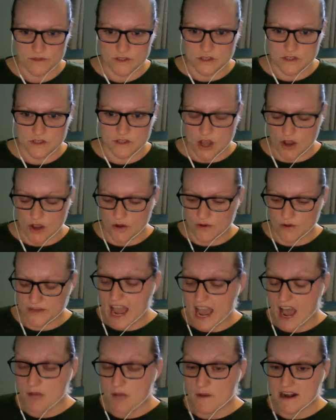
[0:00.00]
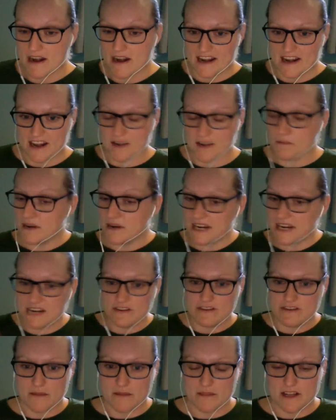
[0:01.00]
So yeah, I went in and I
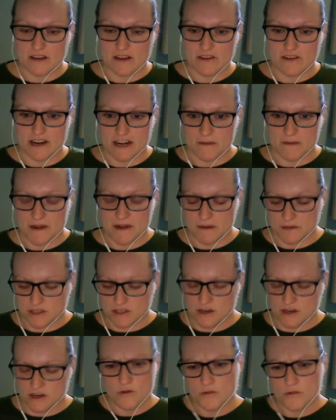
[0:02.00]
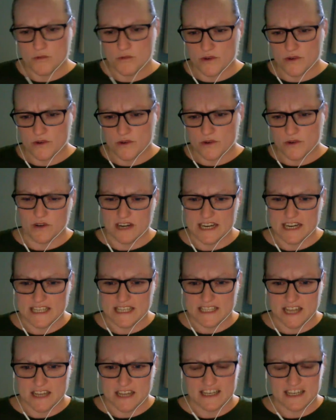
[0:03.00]
completely revamped their curriculum, and it was an all-boys school in
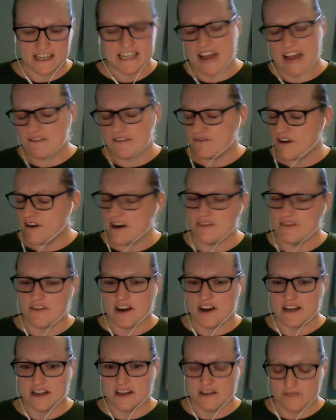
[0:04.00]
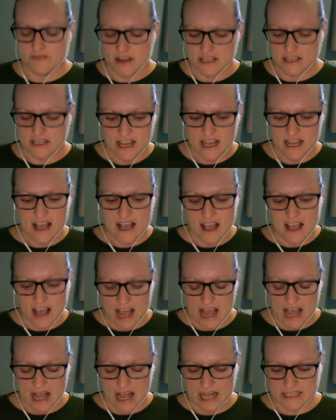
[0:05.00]
East London, again, very, very diverse.
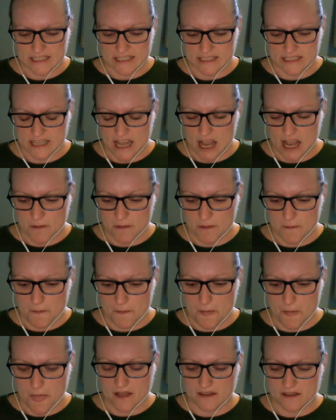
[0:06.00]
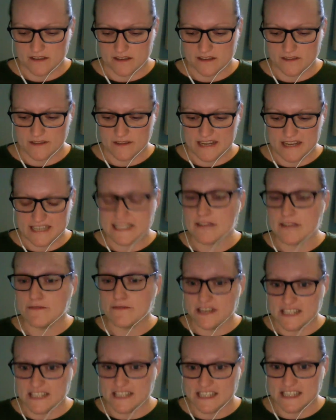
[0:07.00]
And the
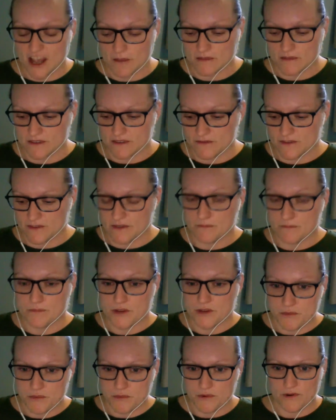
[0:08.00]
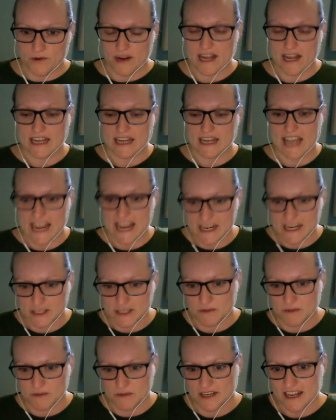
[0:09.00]
difference in terms of the pupil
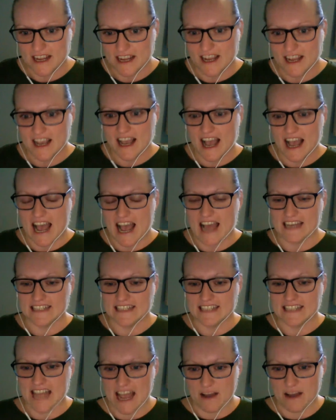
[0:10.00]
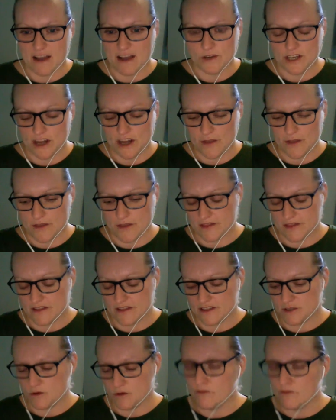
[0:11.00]
engagement and how, you know,
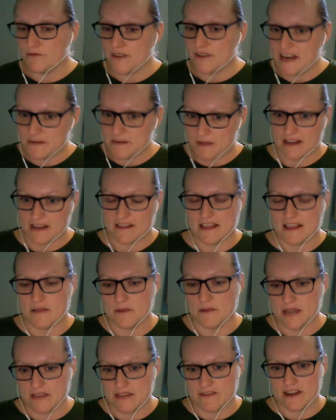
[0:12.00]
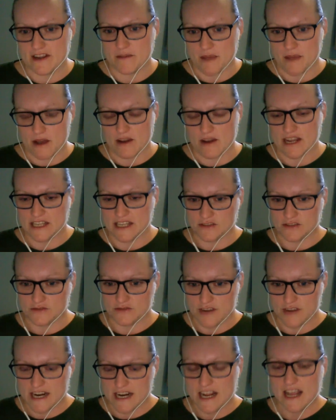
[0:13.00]
the sort of feedback that they were giving about
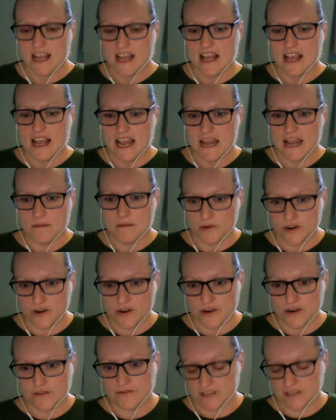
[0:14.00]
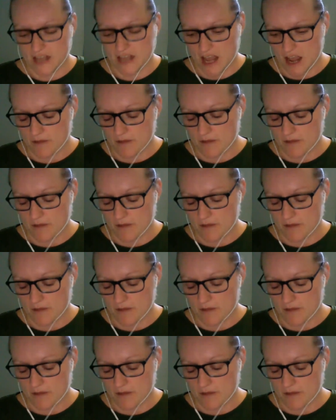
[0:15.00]
history improved